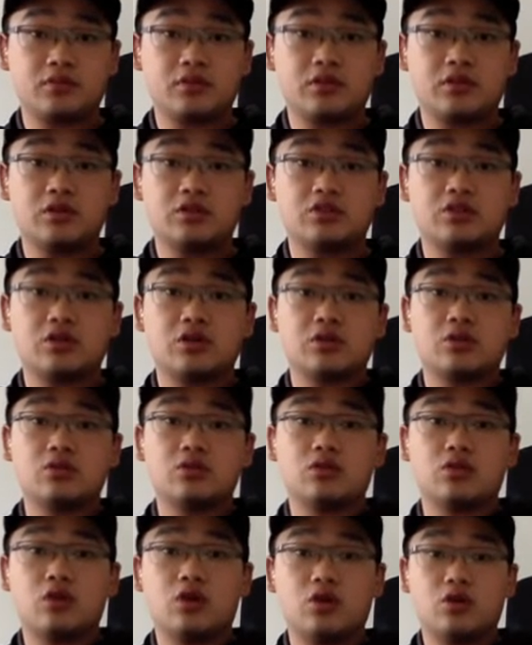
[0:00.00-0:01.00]
So
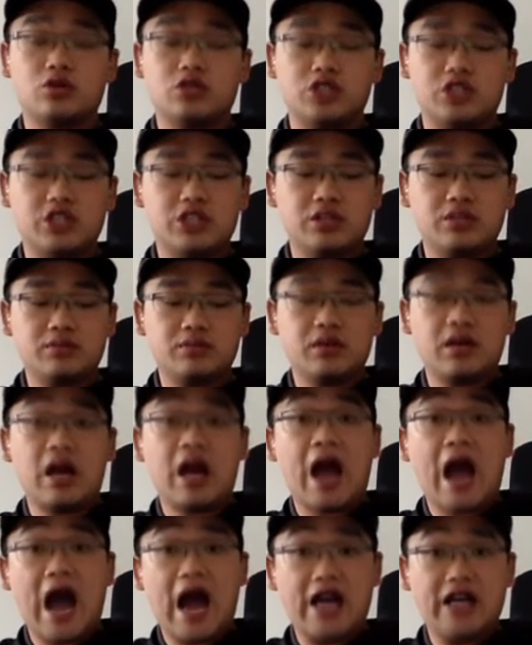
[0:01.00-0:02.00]
low G,
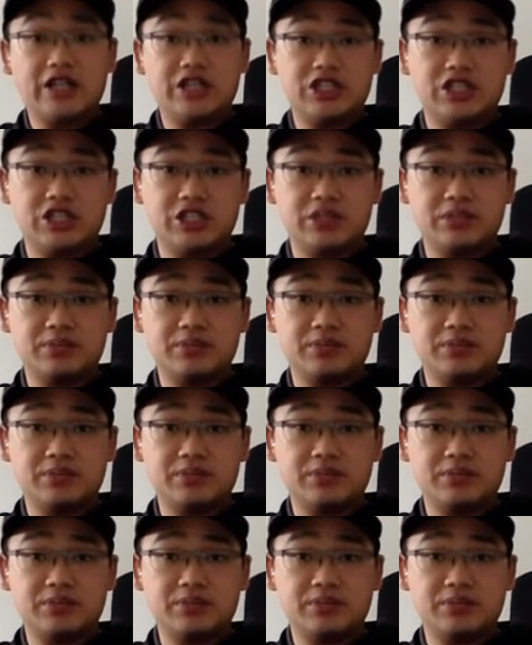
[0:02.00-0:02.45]
high G.